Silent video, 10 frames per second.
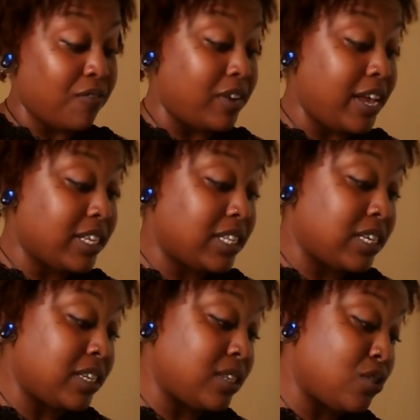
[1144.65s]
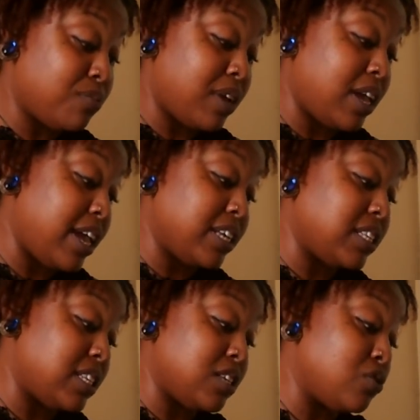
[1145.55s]
Flexing on my
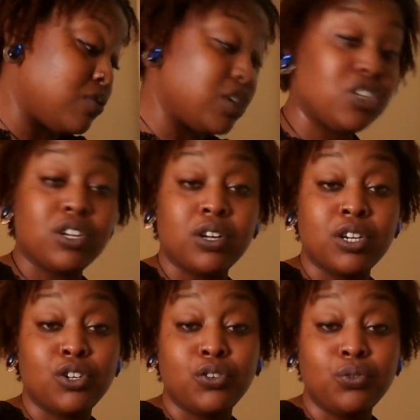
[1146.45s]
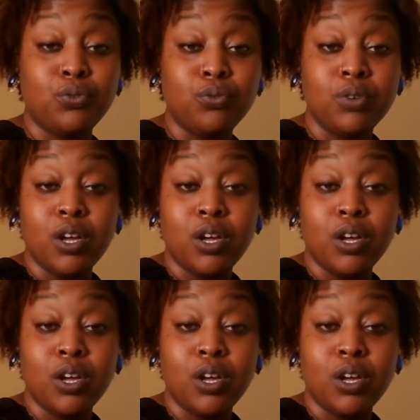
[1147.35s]
exes. What you gonna do?